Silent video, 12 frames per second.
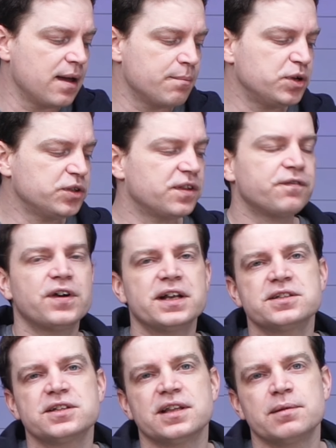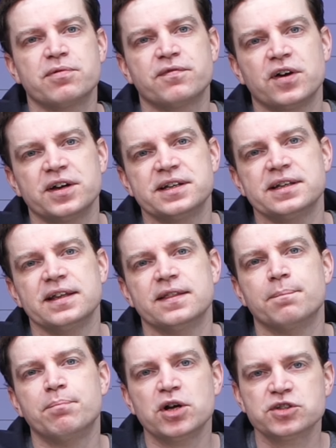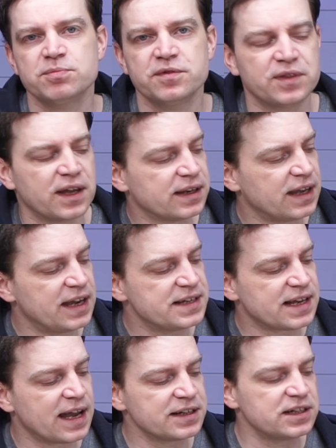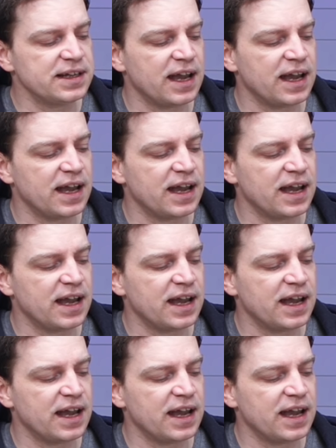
But the fans that they provided in the bottom of that case actually